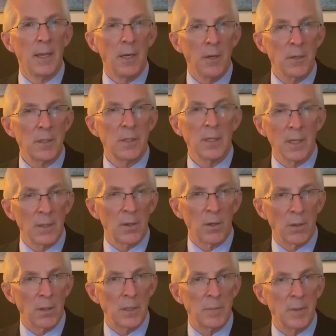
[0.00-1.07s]
Here's the
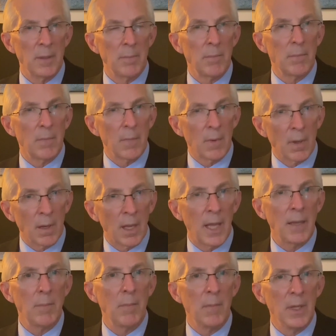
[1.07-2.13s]
encouragement.
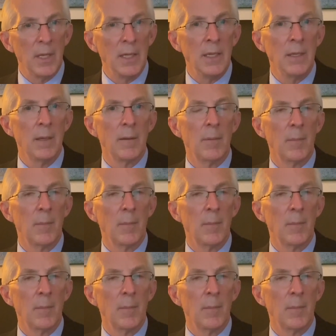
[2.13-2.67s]
Let me